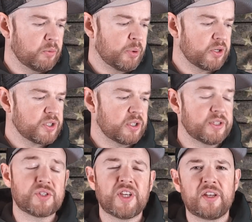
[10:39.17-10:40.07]
Personally,
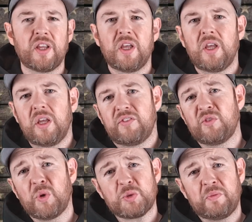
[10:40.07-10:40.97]
as I said, if
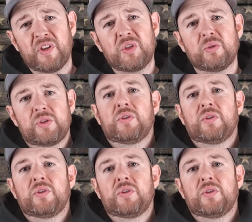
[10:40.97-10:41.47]
you've watched my videos,